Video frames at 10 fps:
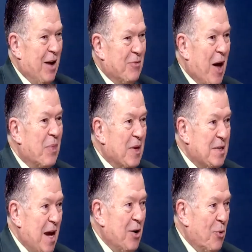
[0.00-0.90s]
I've got the
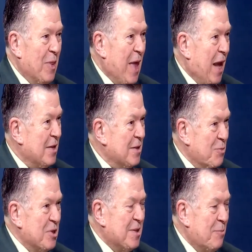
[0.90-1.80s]
date on that. And
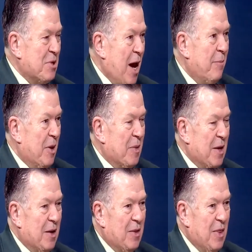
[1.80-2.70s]
it was sometime in
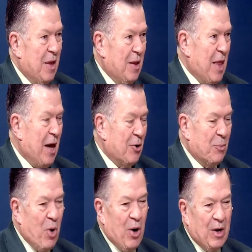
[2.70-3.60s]
the latter
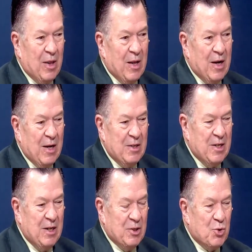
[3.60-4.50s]
part of the
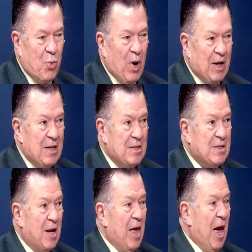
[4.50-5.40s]

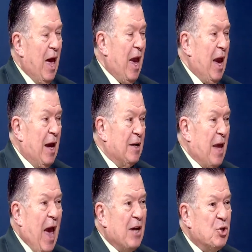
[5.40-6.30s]
1920s. And
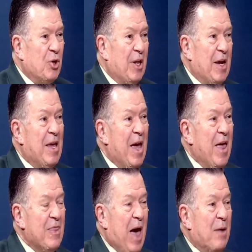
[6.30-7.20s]
actually,
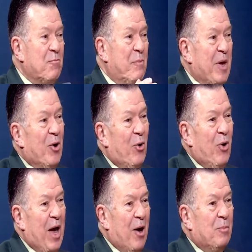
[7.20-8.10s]
that bill
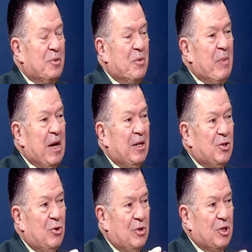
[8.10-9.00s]
helped me
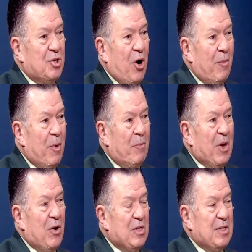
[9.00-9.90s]
to determine,
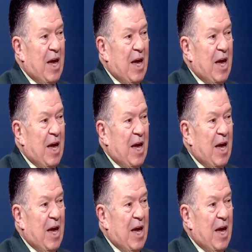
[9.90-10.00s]
because